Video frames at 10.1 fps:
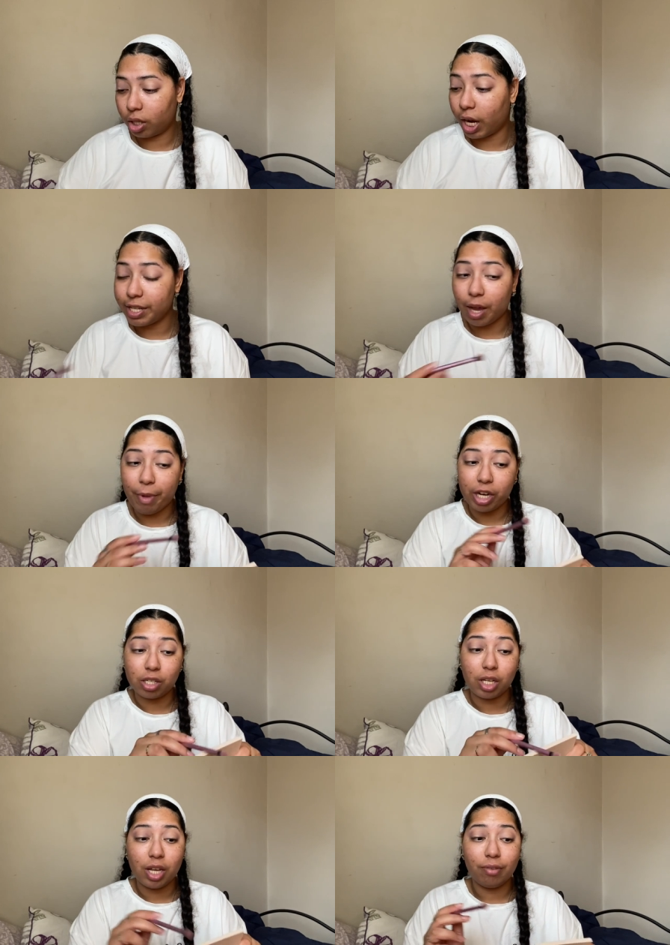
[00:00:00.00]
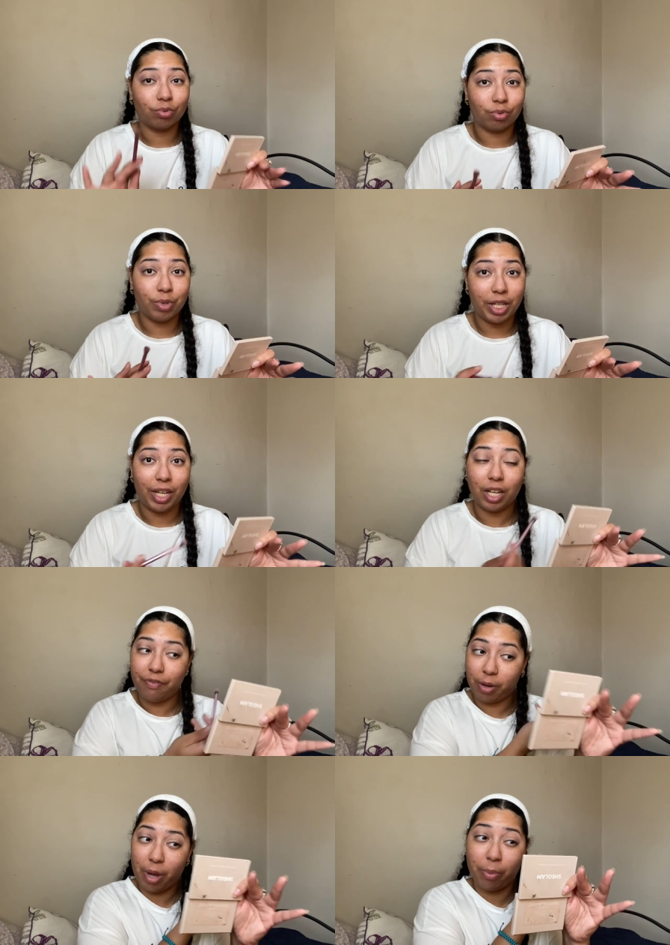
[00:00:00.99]
Guys, I'm actually really
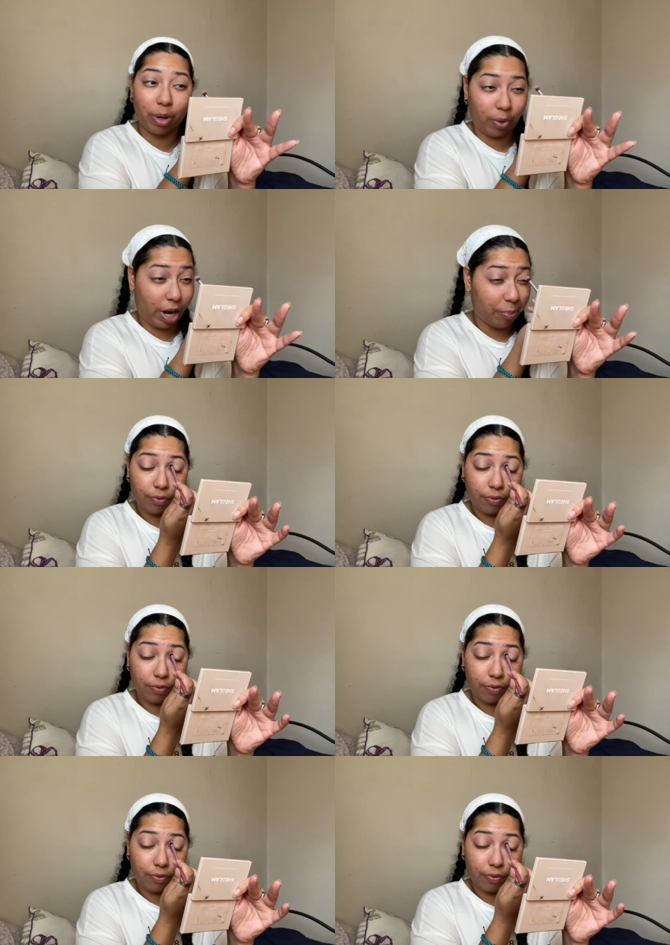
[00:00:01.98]
loving my program.